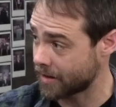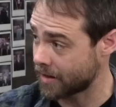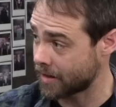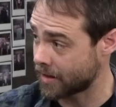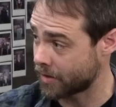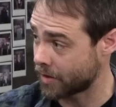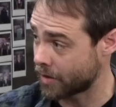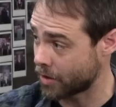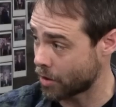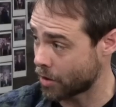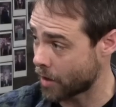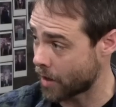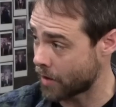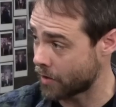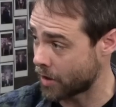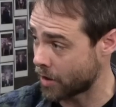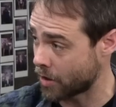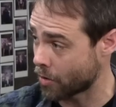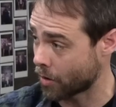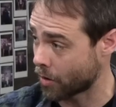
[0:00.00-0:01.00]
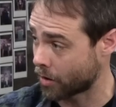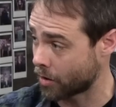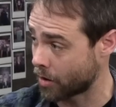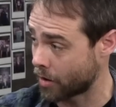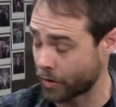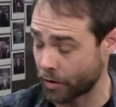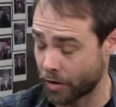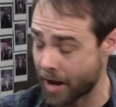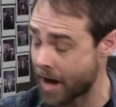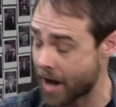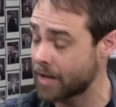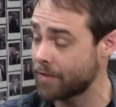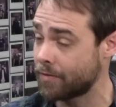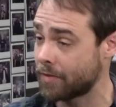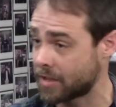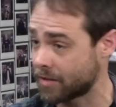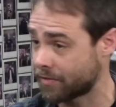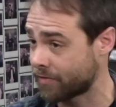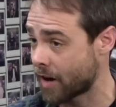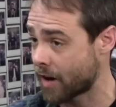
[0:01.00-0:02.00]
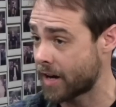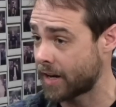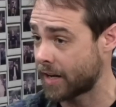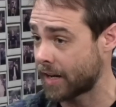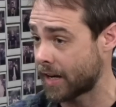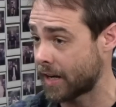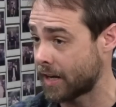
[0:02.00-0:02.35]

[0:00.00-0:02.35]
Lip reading: in the New York law. They're not even defining